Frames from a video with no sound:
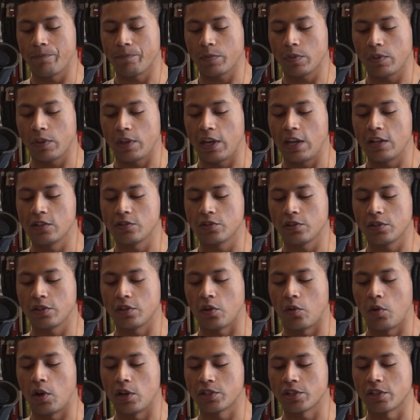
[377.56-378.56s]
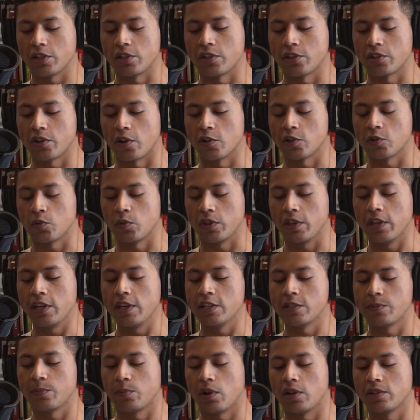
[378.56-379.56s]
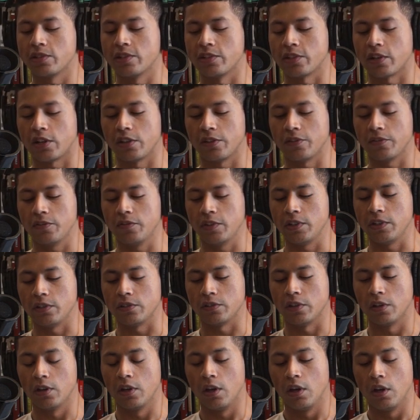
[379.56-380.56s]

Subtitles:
the answer to the question starts with his presence on the field.